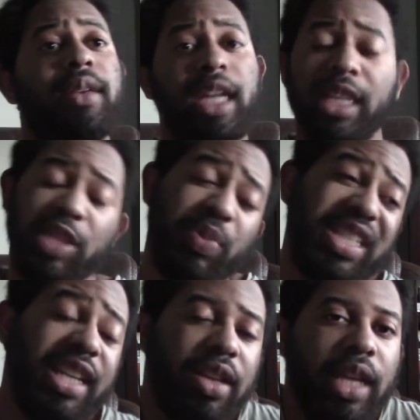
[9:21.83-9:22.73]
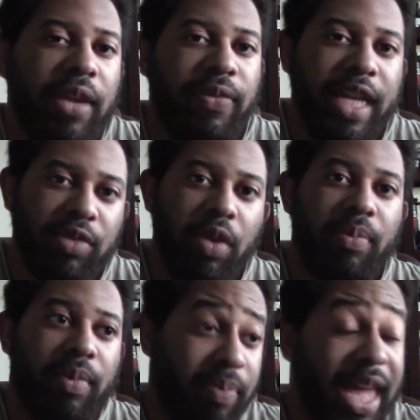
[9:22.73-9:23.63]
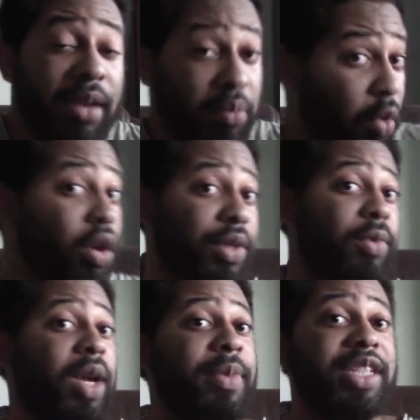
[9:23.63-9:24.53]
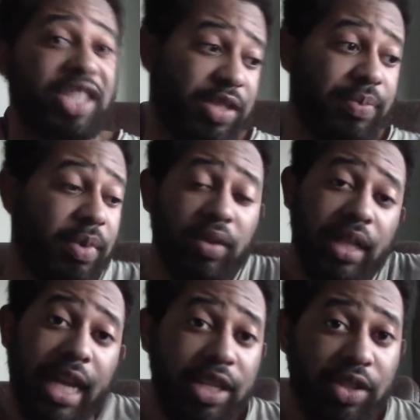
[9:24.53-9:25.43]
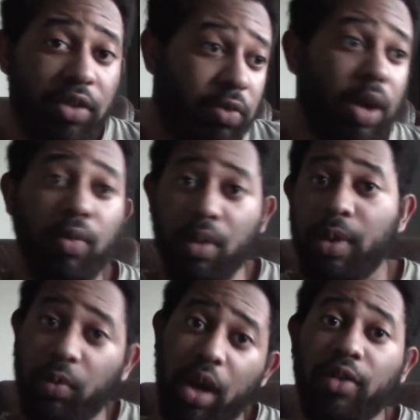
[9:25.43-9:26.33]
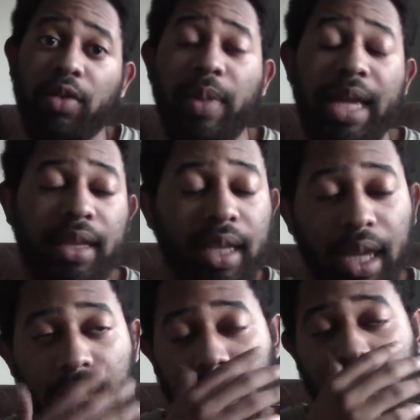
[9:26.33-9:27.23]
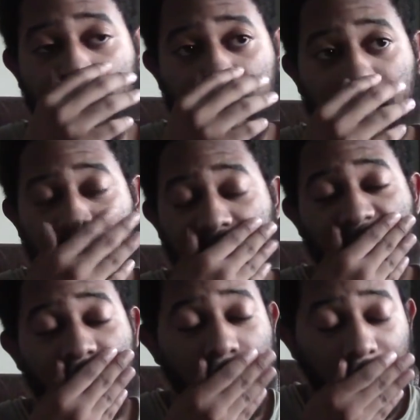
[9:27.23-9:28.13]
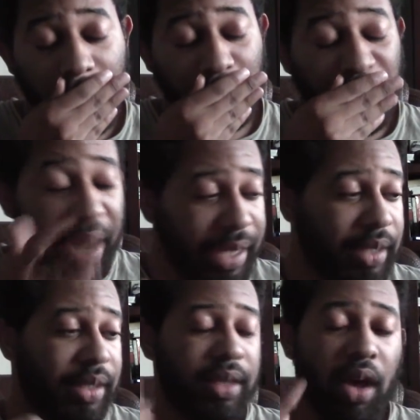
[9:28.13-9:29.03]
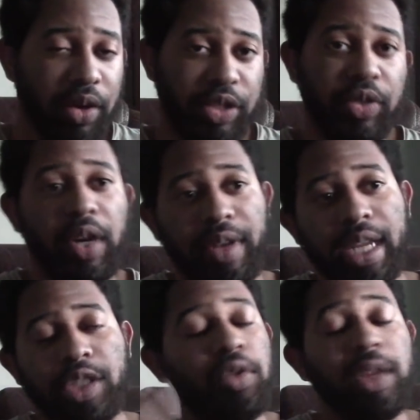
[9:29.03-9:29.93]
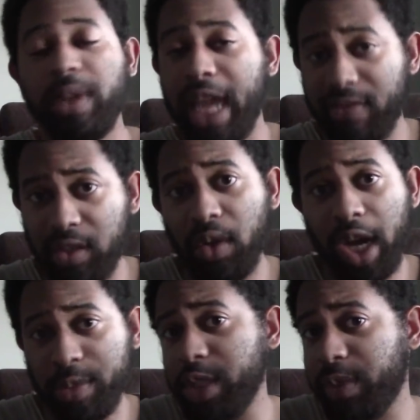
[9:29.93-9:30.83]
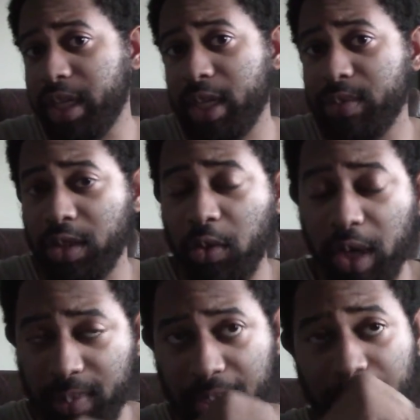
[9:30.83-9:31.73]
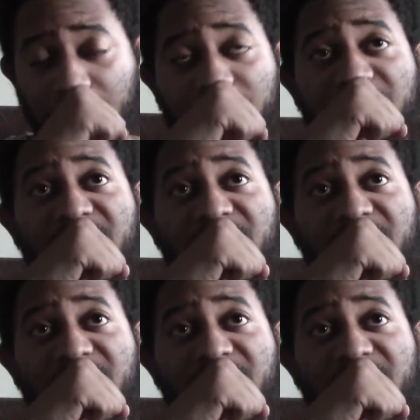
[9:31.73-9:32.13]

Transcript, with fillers: and this particularly affects women, men more than women, just on the nature of what women want from men. Um, but the long and short of it is, you only really have two options when it comes to courting people.